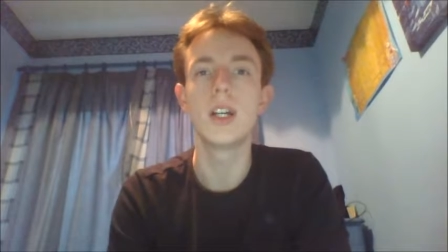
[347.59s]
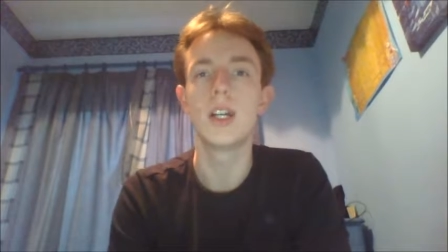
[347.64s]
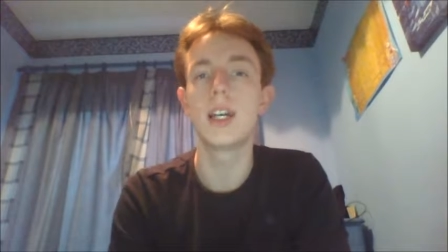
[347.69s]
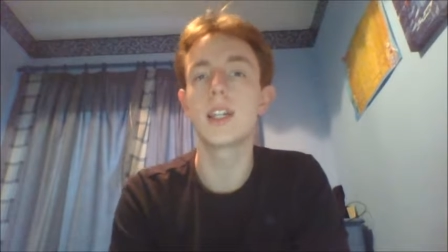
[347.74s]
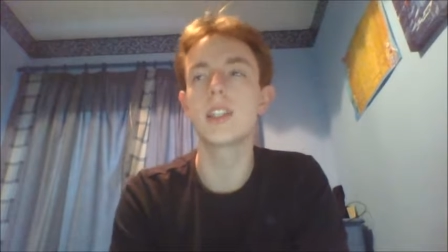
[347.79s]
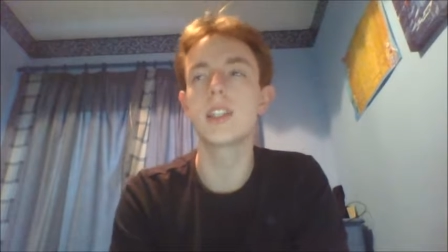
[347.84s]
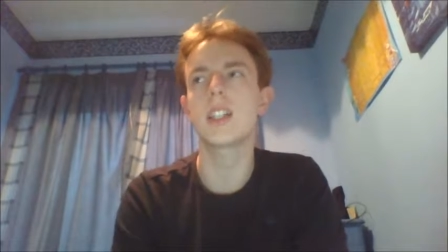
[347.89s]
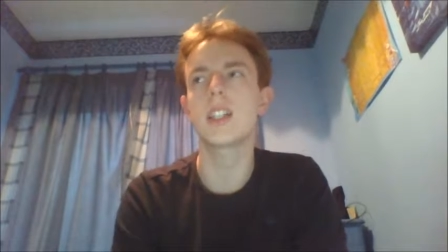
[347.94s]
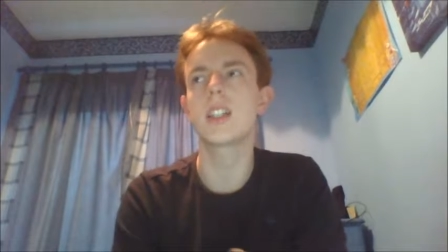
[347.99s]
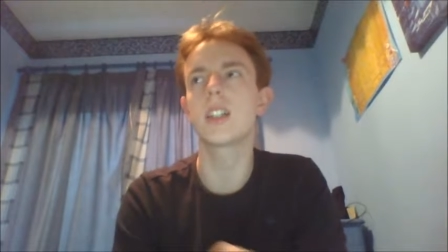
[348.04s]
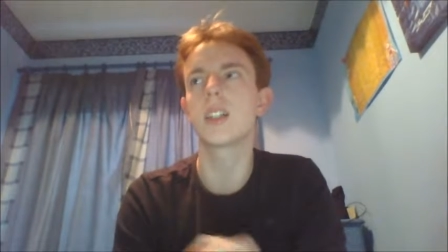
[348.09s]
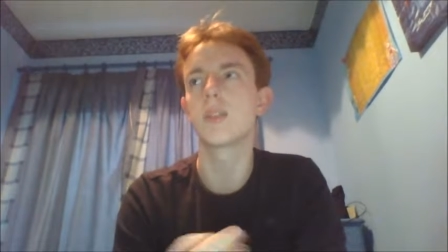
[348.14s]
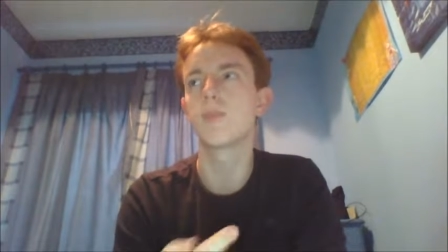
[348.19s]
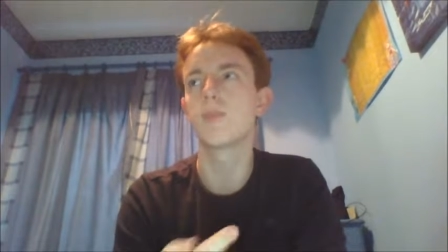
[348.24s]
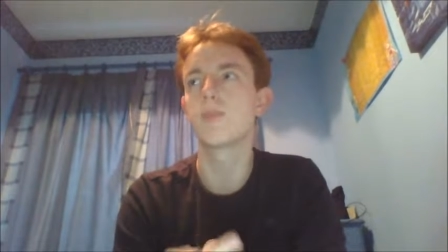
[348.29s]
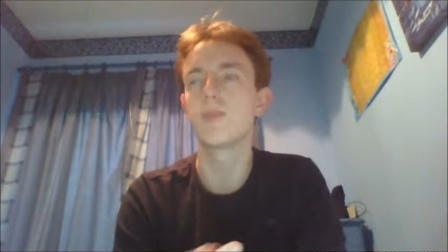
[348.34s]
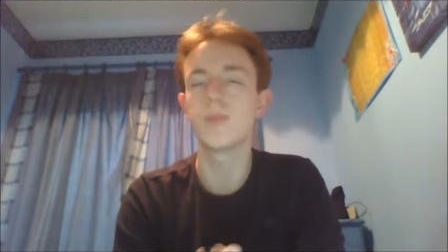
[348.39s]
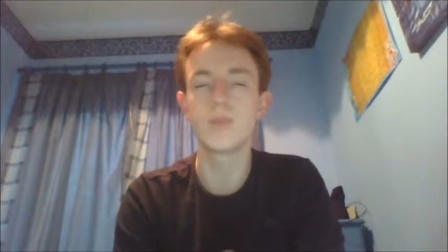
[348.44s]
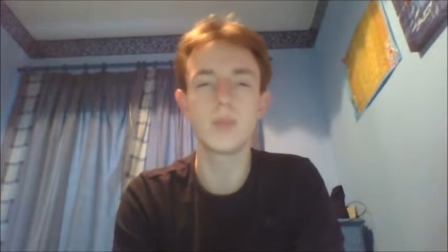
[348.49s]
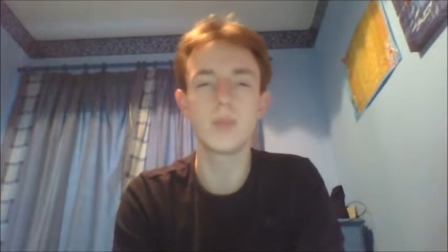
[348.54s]
It's like a
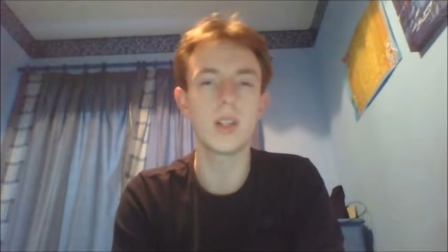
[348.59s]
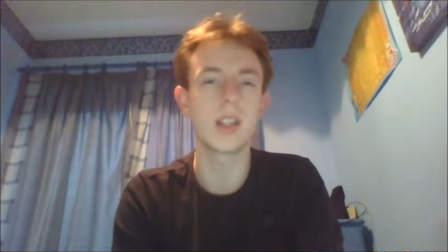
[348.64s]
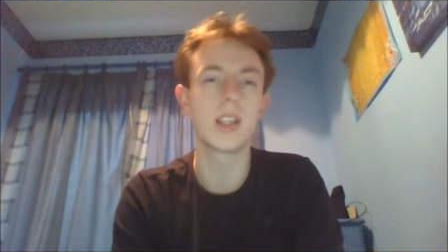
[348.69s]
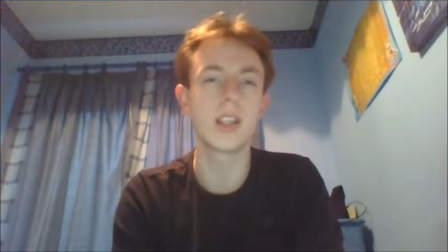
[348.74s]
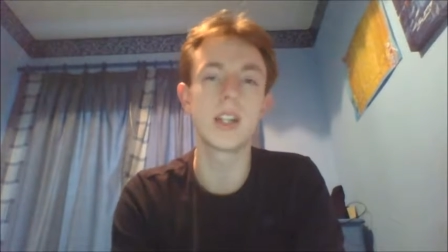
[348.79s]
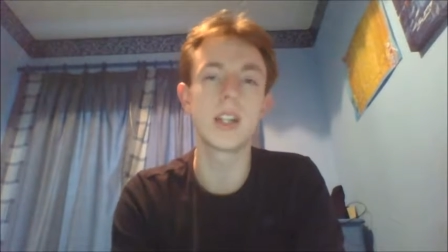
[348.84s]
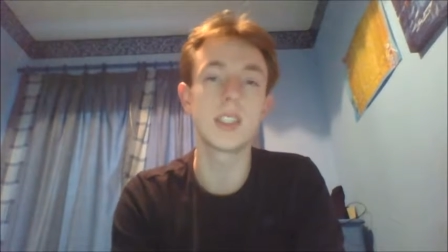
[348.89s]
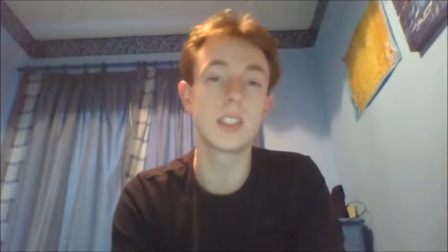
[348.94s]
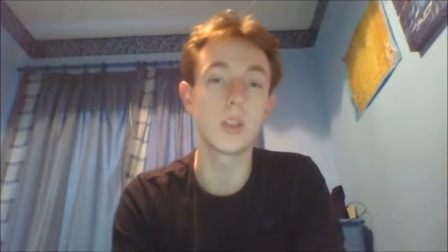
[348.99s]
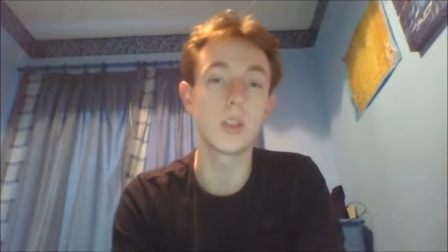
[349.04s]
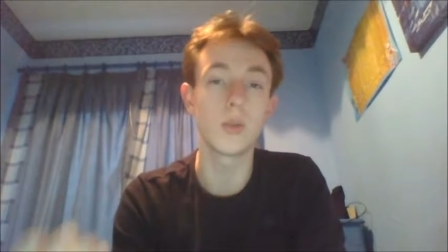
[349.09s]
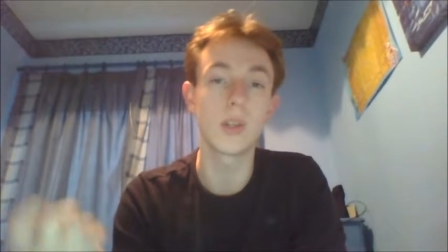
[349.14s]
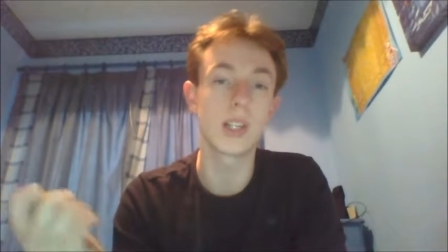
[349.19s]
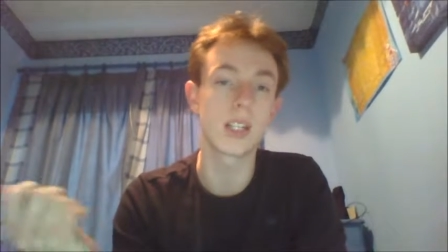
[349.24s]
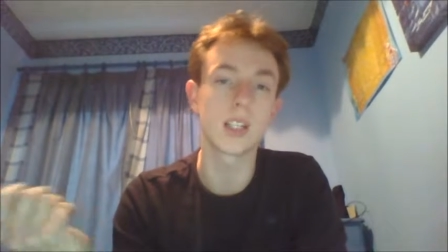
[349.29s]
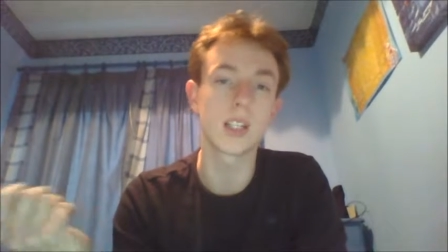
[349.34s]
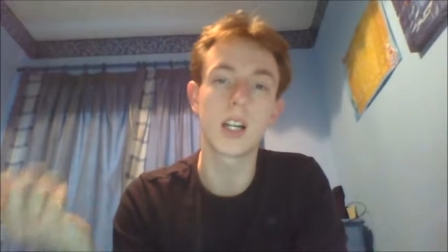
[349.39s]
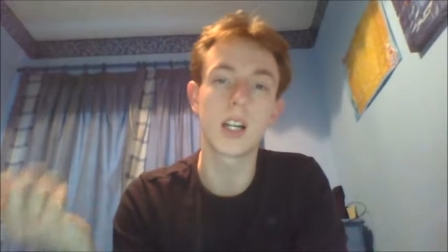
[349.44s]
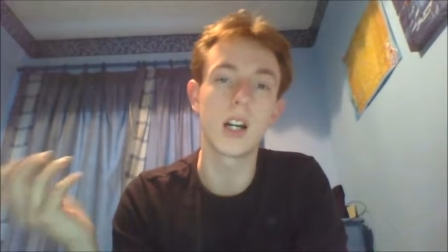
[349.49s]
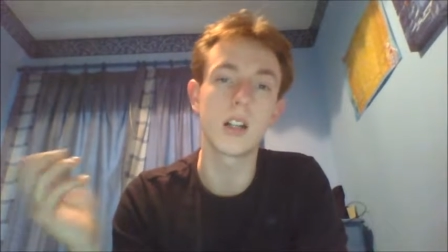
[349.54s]
play a
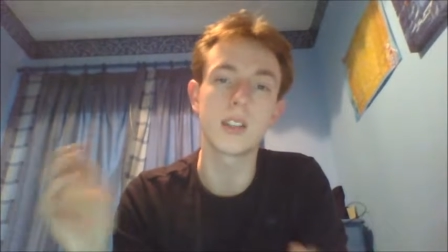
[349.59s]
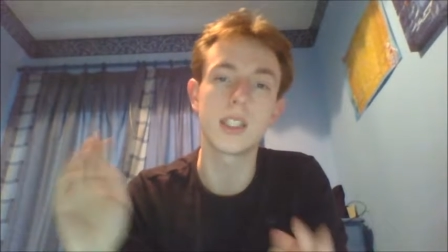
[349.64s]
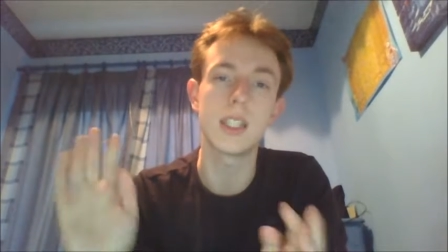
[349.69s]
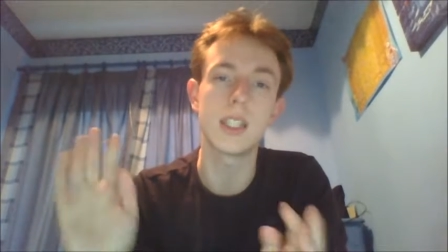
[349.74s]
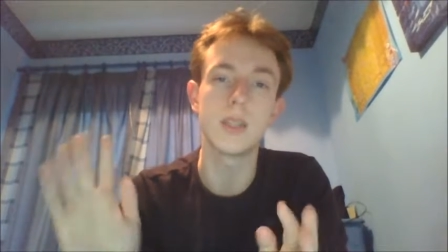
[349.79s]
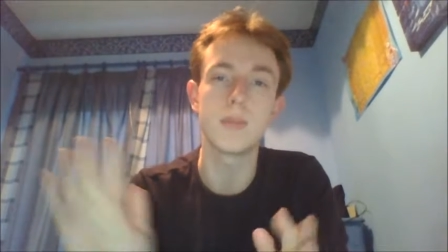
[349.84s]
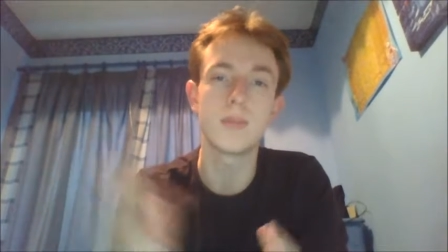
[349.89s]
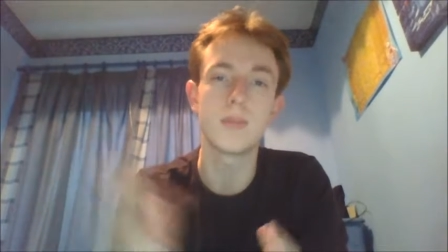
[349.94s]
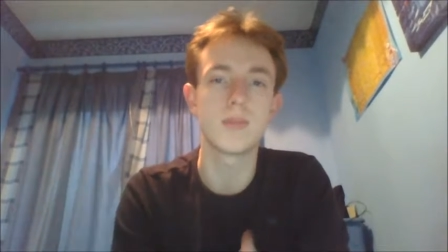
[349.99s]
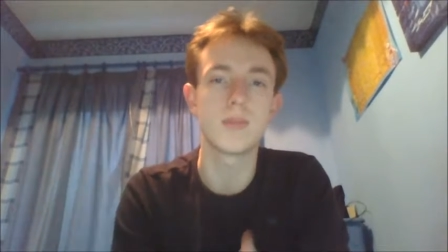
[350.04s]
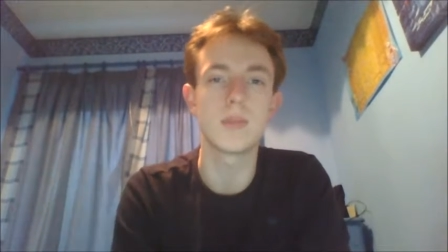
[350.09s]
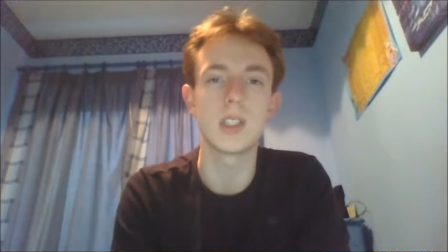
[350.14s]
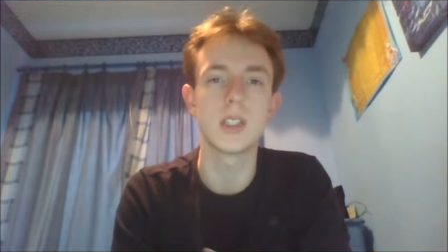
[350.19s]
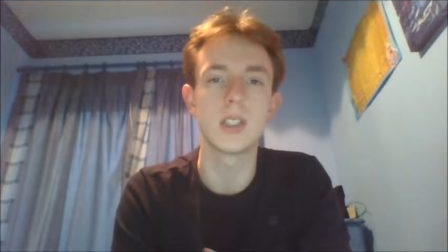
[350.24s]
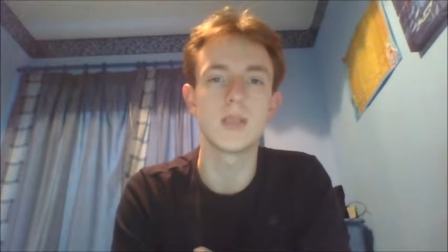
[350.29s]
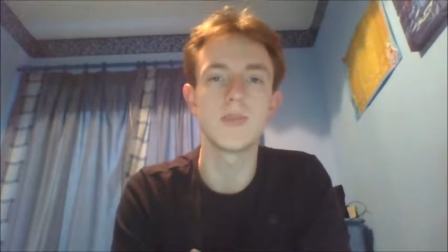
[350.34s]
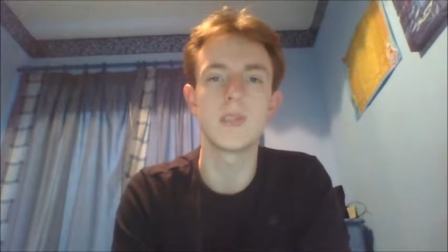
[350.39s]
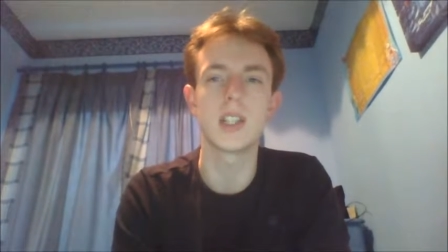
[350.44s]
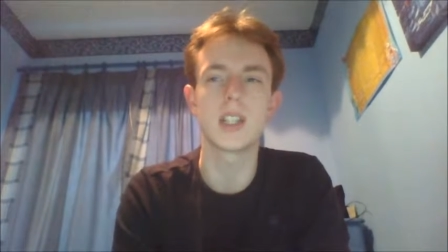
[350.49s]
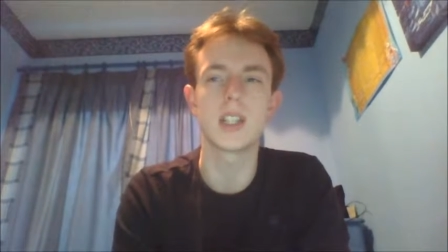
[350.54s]
dueling card game,
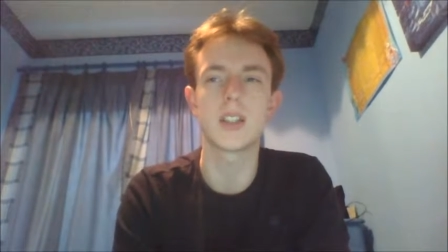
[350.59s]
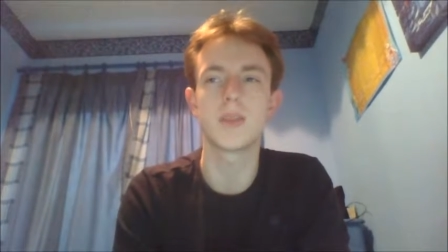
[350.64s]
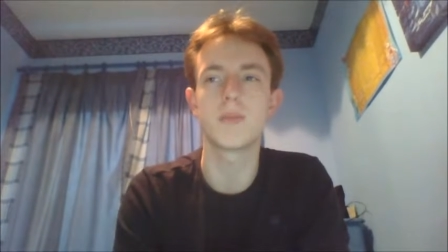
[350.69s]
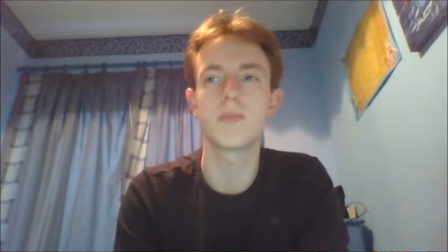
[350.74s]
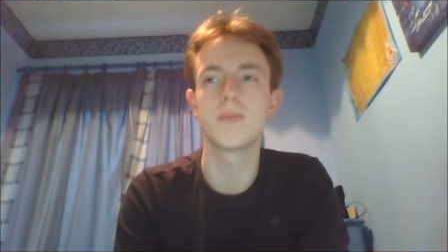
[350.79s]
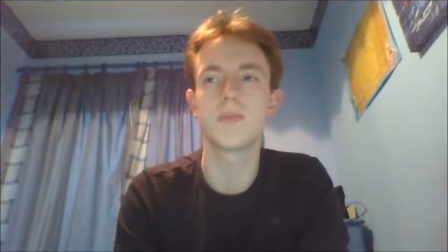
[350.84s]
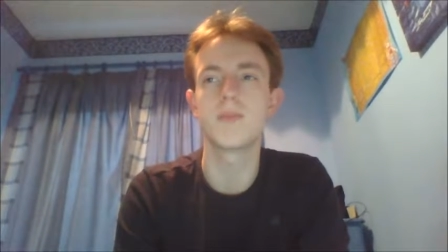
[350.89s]
uh, like